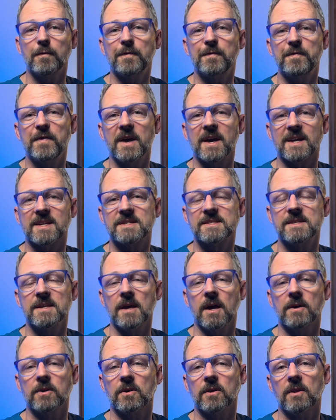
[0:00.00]
fix the
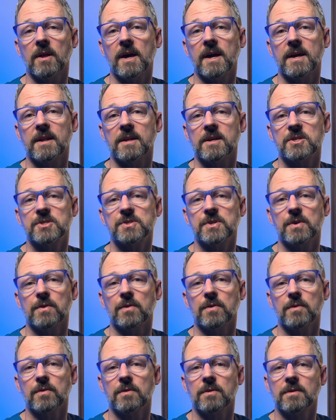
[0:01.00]
underlying issue.
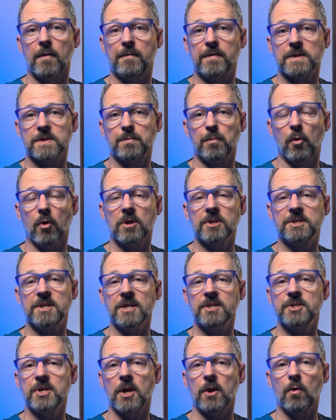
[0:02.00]
If it's more
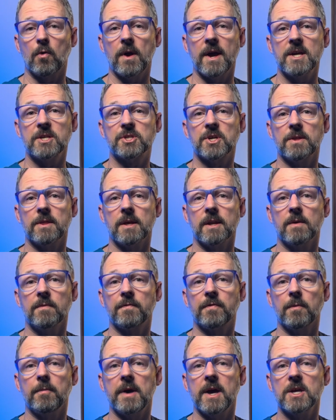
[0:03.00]
degeneration than
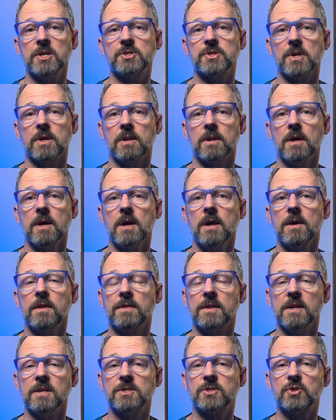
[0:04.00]
inflammation,
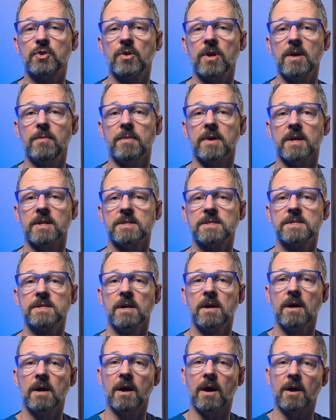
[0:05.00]
these treatments
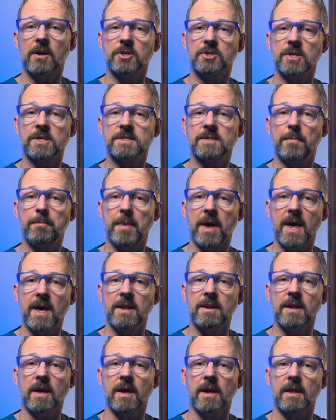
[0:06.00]
are just a
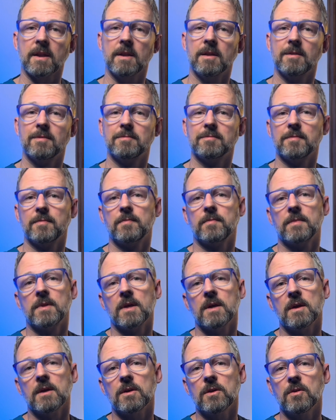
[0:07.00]
band-aid.
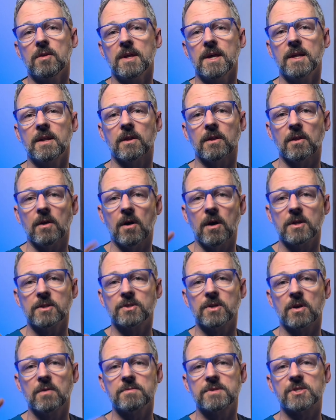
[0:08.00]
You need a long-term